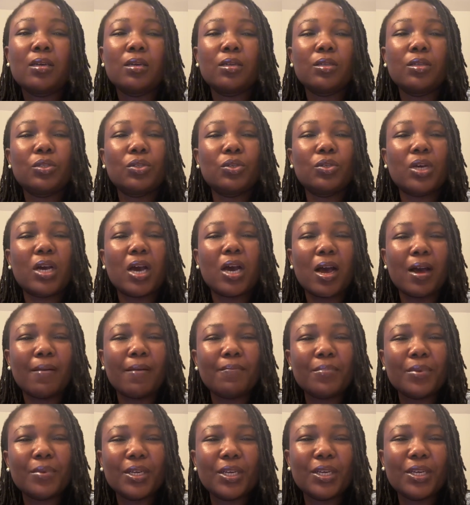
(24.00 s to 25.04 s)
to
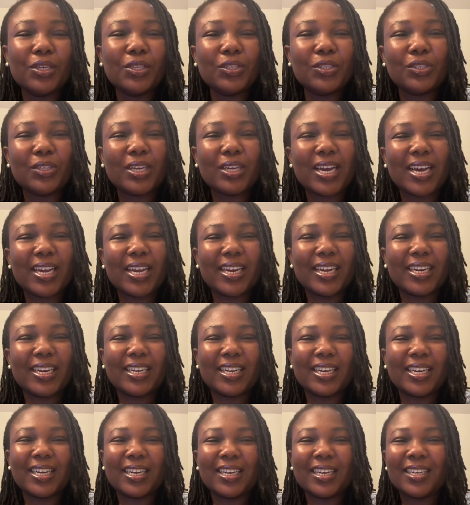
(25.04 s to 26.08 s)
come into
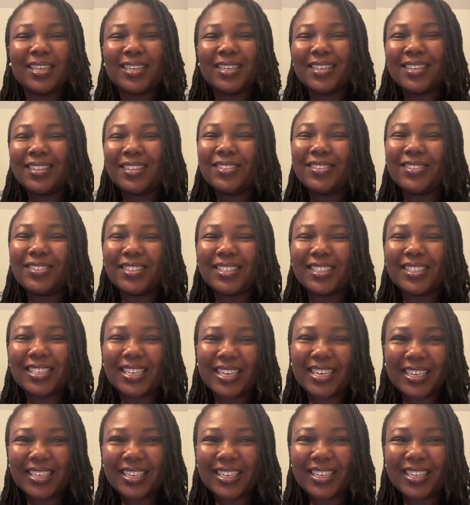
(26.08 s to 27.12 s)
Canada to
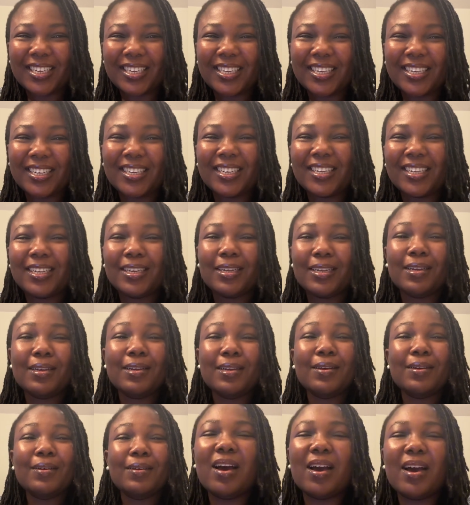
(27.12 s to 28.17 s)
study.
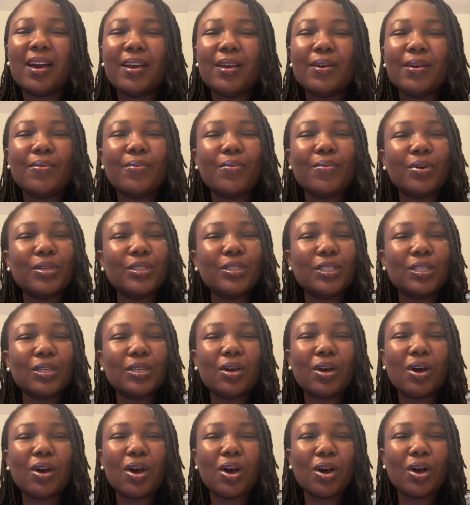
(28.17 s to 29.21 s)
I want
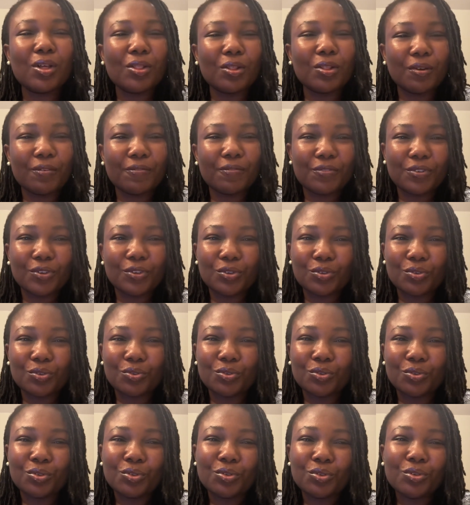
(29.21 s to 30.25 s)
all of
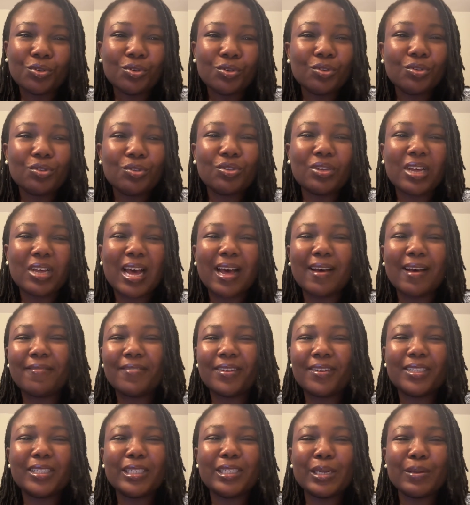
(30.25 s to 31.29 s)
you to have
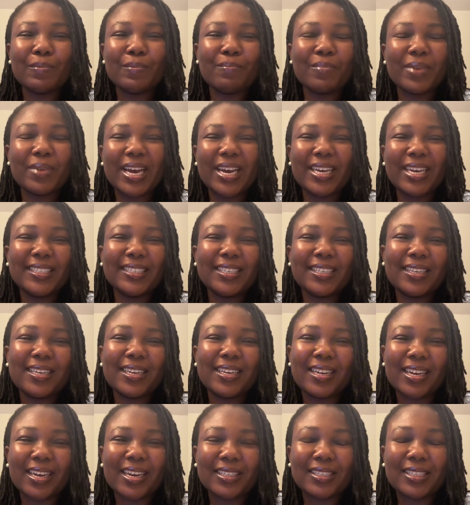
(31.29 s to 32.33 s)
it in mind
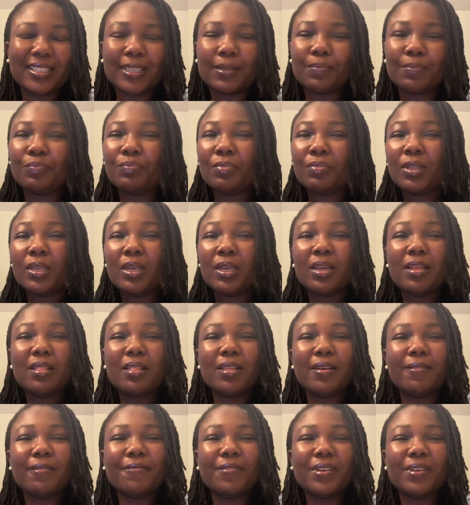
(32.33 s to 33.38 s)
that
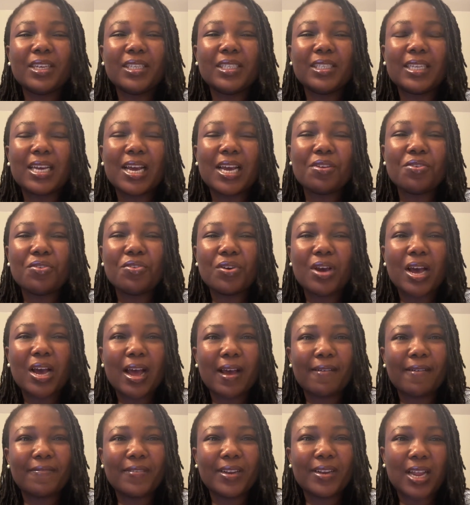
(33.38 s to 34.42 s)
the visa you
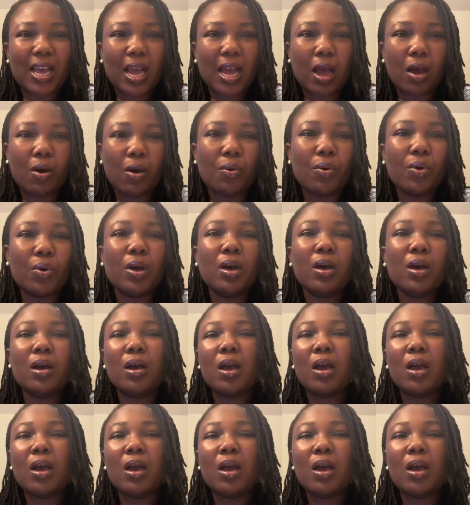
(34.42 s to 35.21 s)
have now